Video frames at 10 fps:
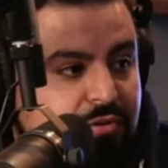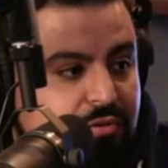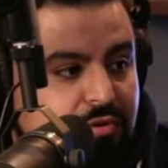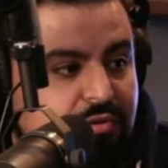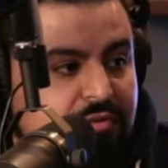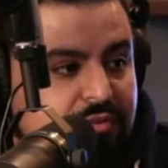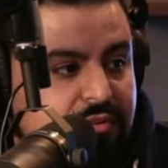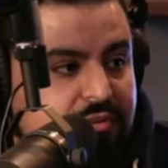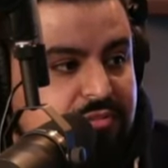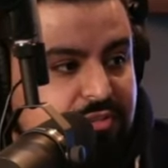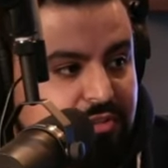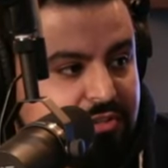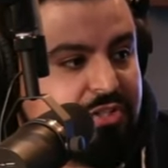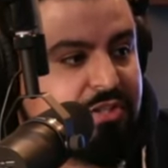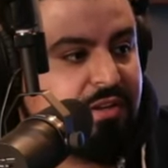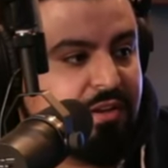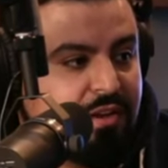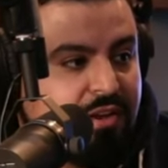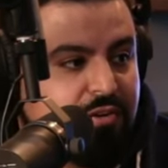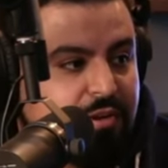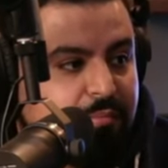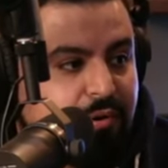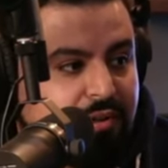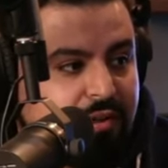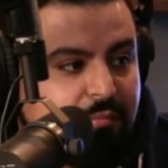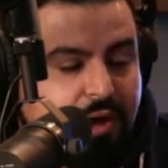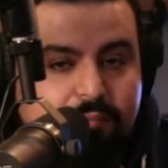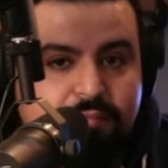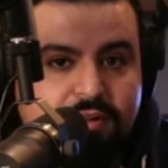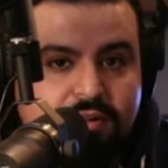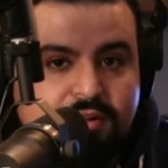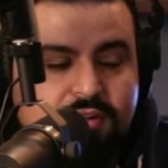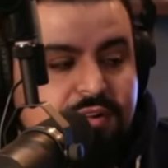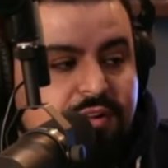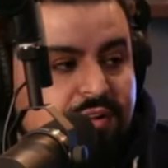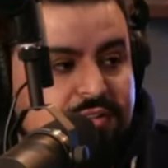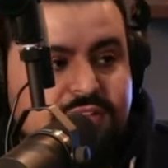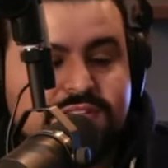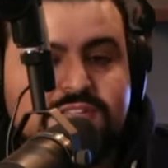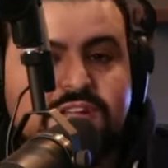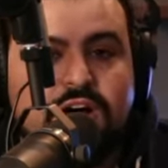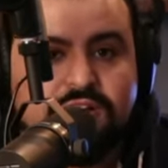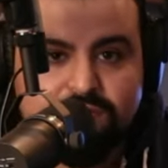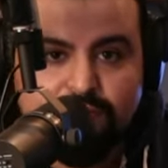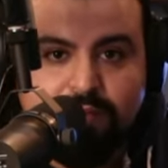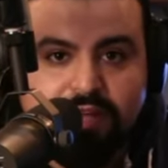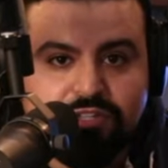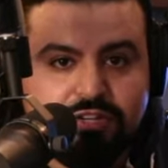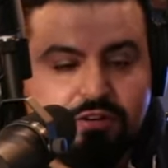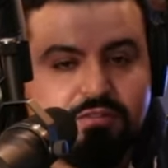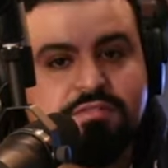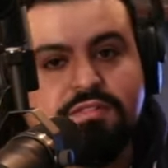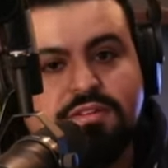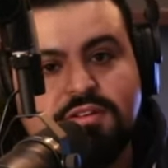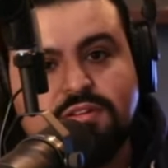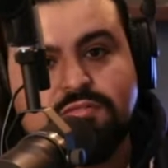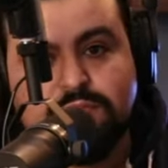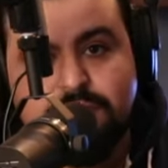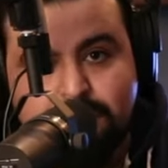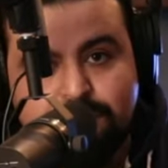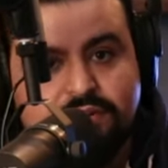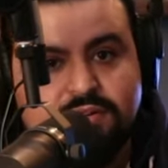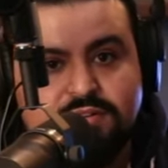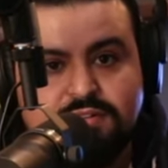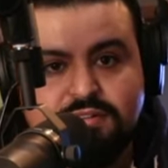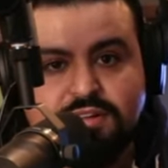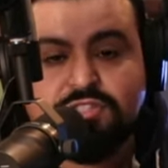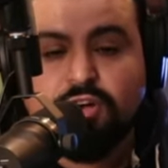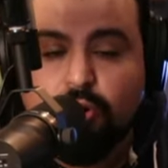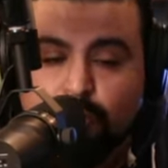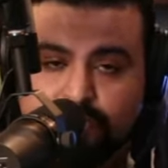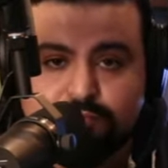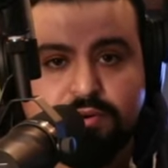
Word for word: Google, search, and you can pull him up. This is the Hustle Man Show. Remember, it's always